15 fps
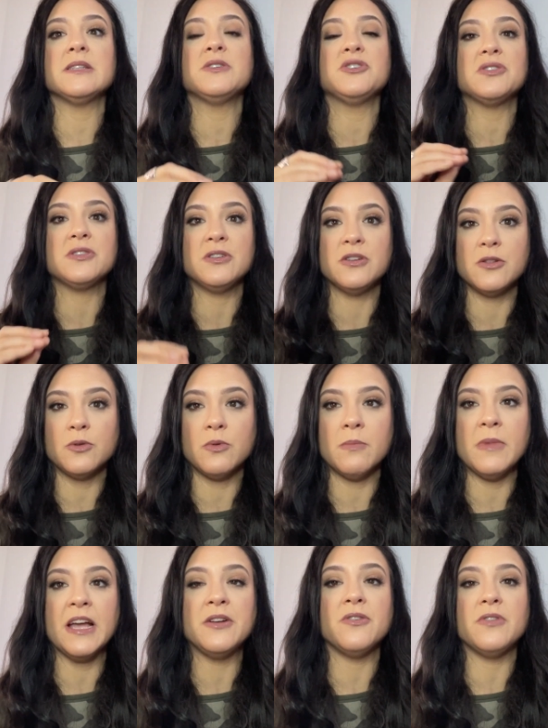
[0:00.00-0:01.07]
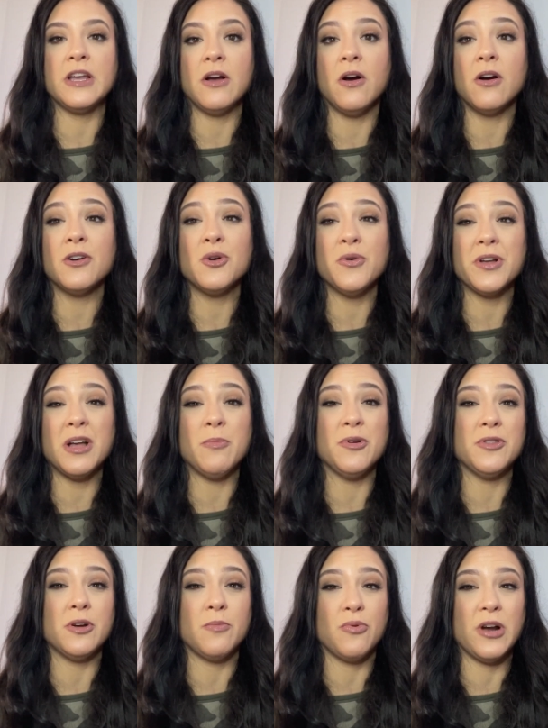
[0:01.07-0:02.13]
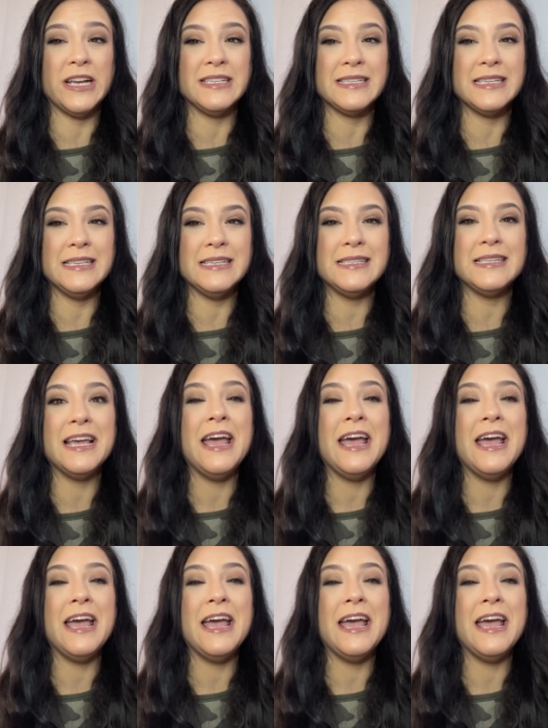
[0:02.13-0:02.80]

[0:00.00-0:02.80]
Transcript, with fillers: just another reminder, they are going up on their prices.